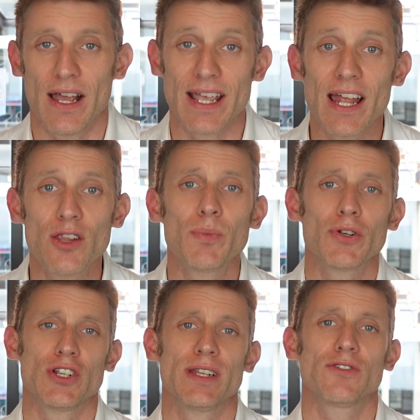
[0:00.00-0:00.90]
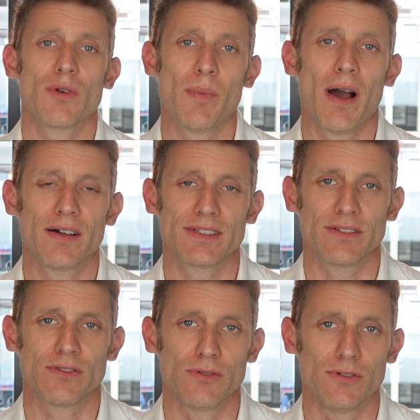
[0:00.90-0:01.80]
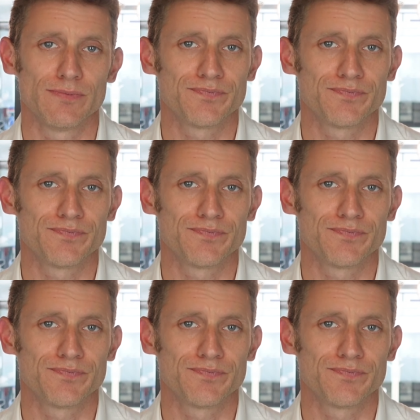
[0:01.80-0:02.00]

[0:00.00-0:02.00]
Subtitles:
Can you push it into a parsing tool?